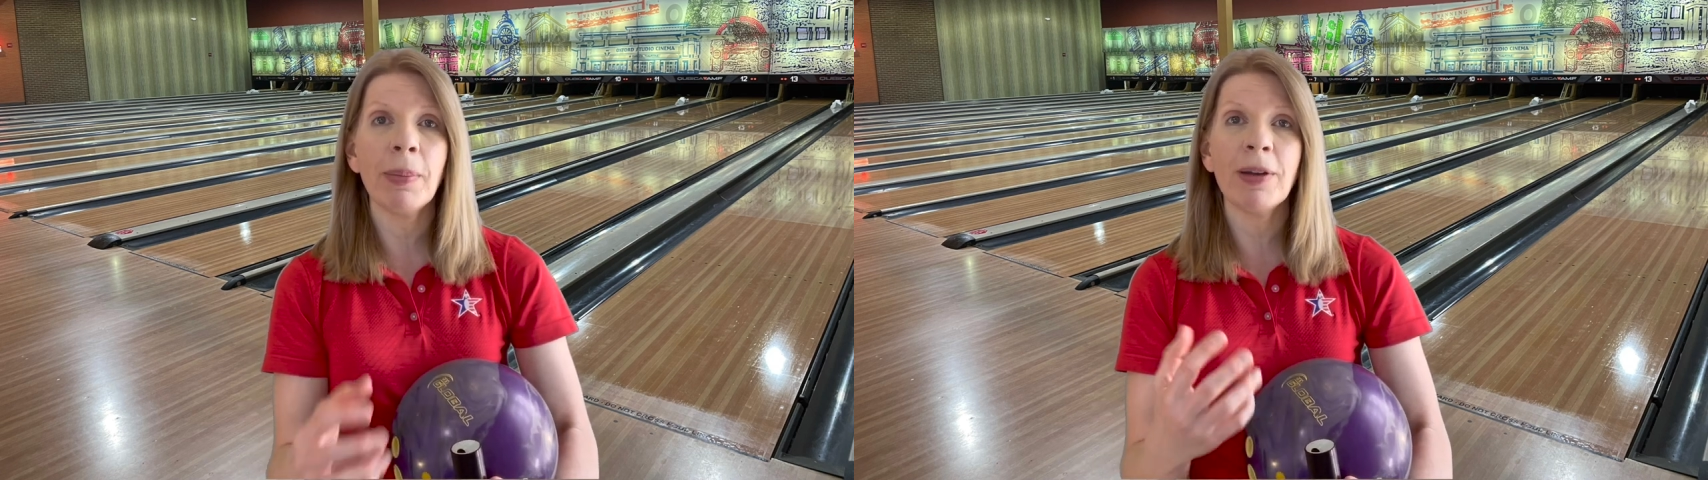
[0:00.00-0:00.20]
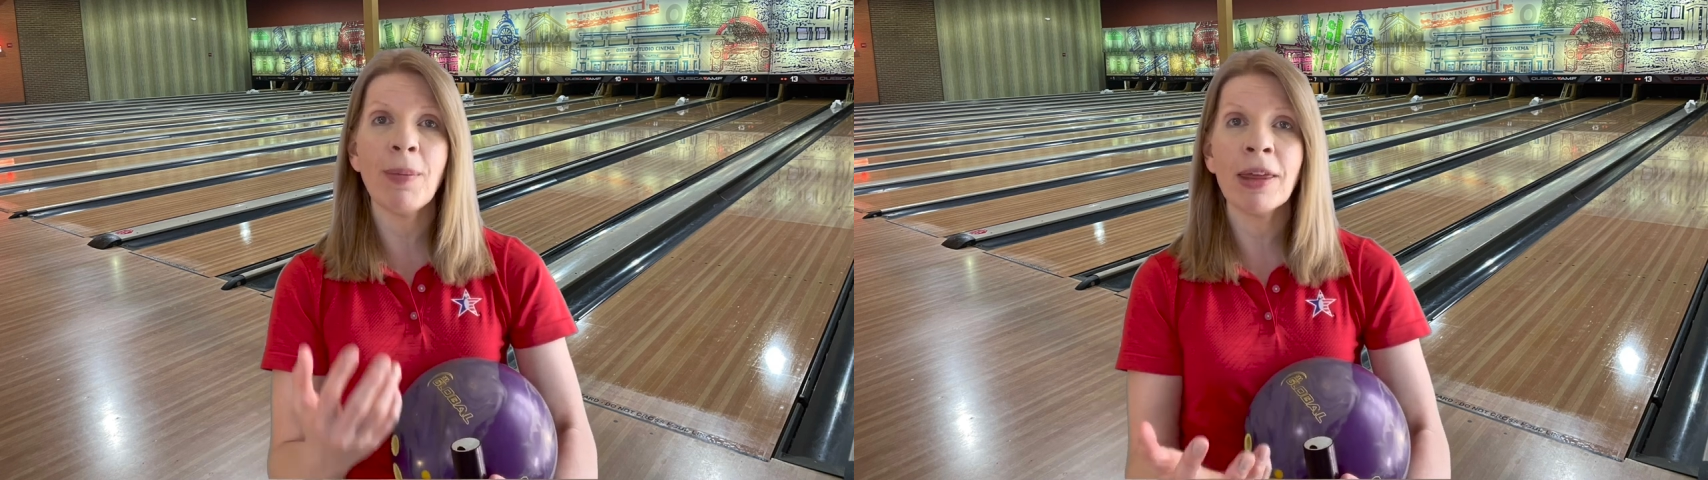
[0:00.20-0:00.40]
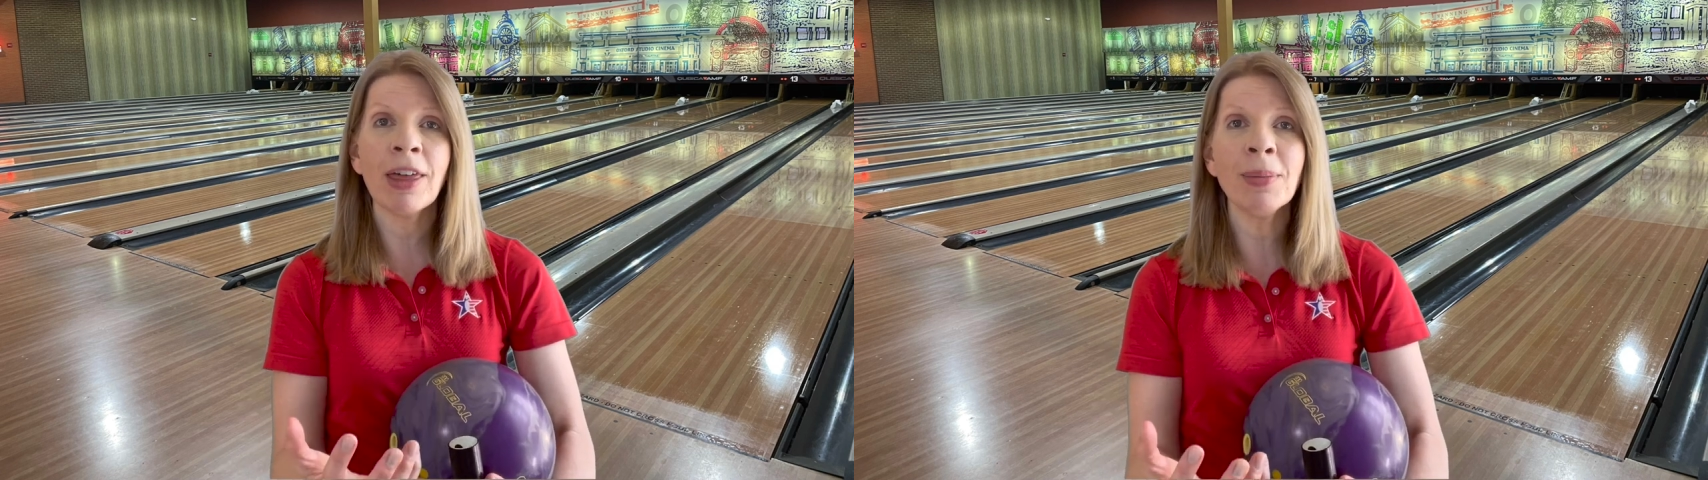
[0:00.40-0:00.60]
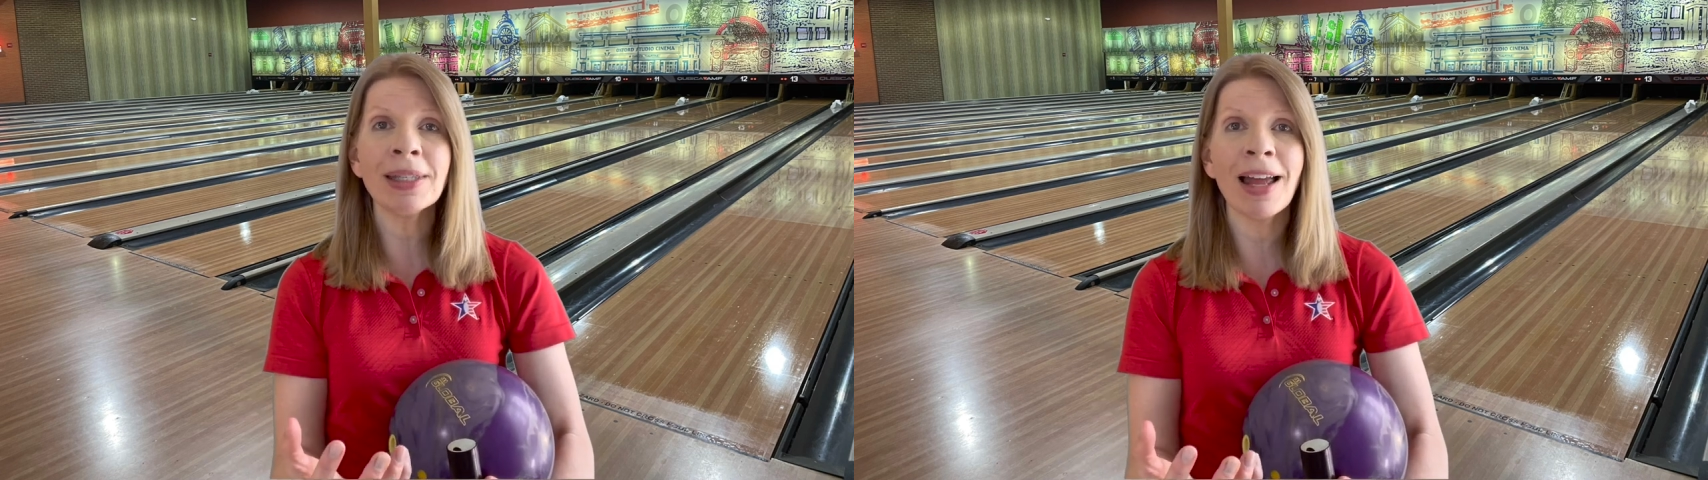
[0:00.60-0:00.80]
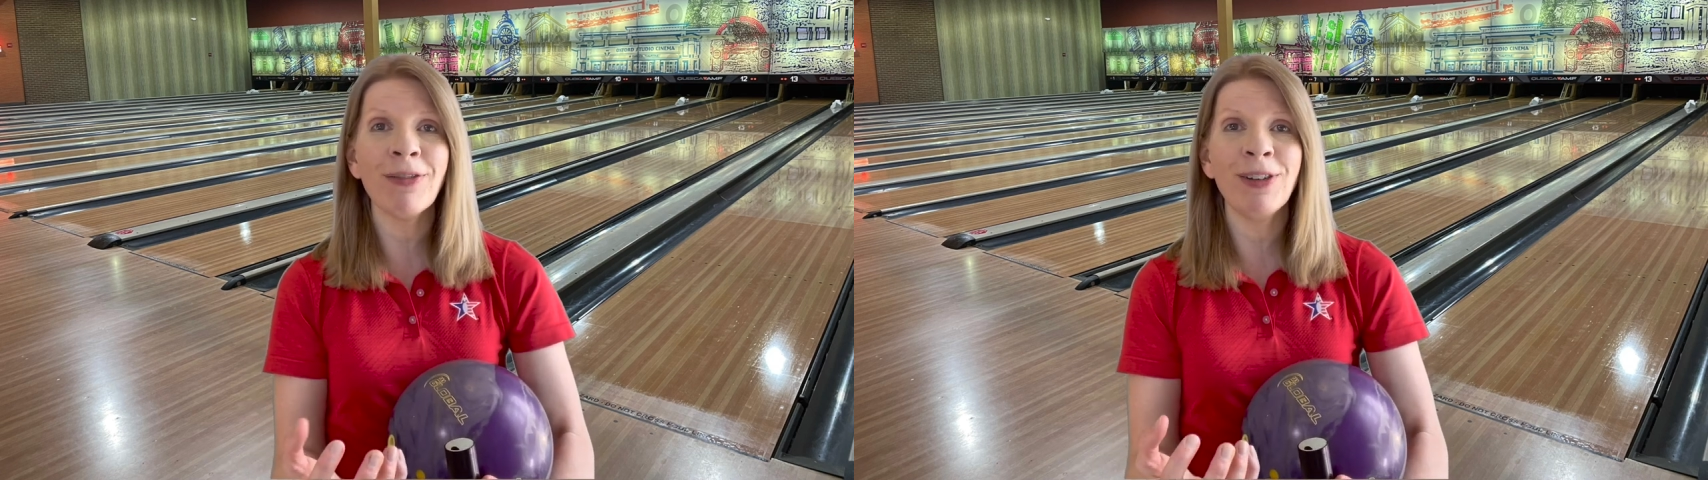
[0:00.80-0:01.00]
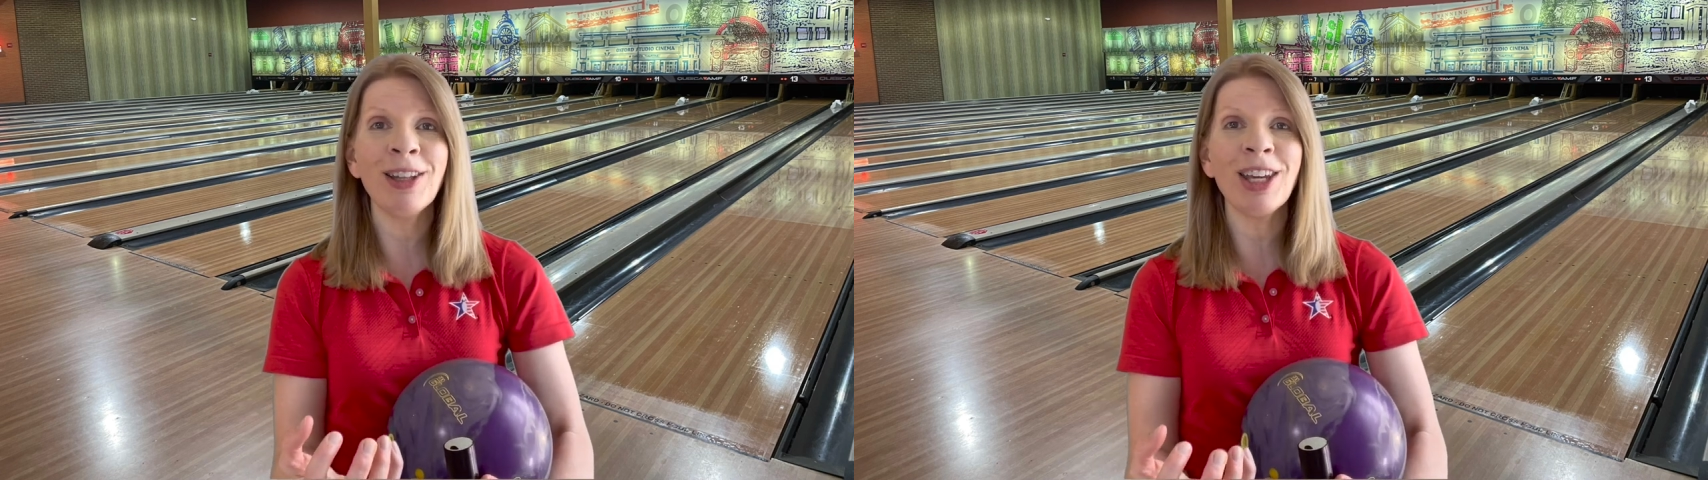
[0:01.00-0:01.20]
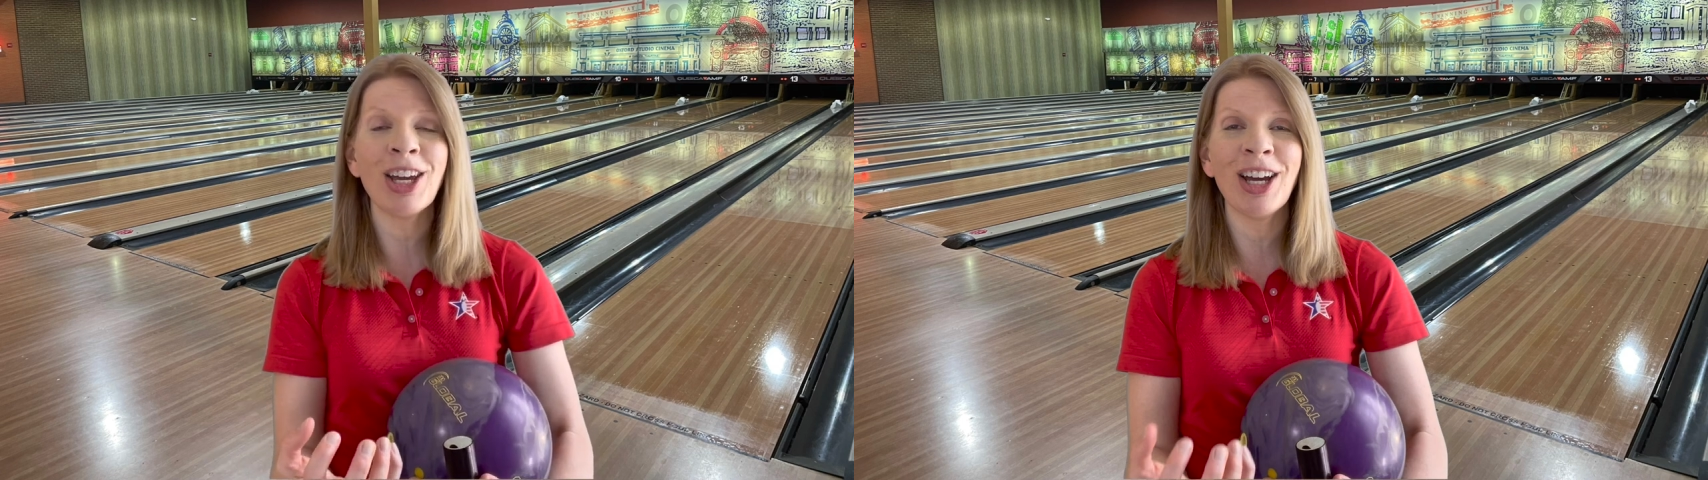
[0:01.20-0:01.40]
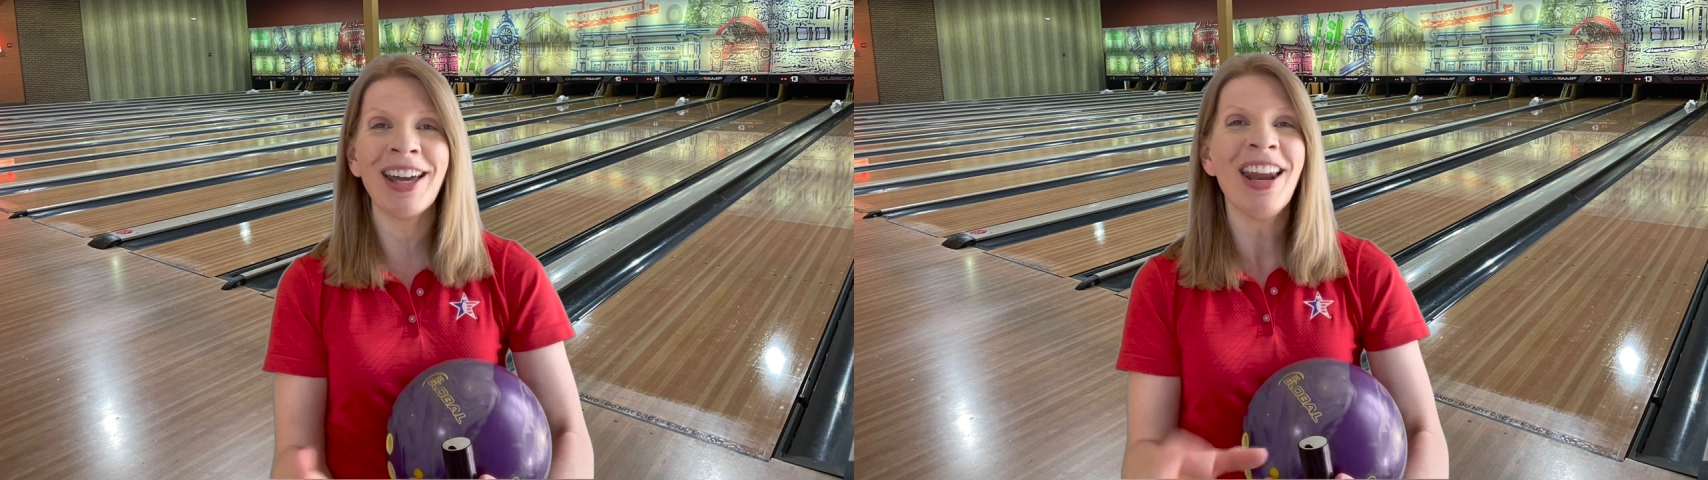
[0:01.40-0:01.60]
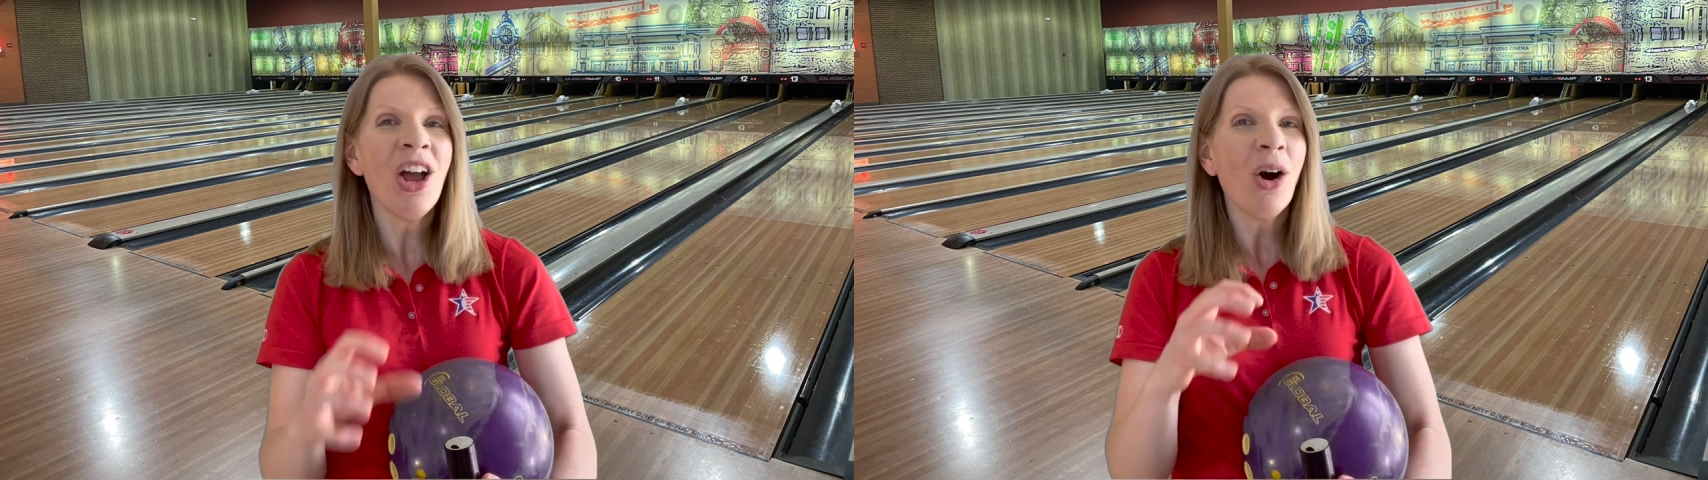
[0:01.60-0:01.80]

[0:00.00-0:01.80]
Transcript: But if my thumb's not feeling good,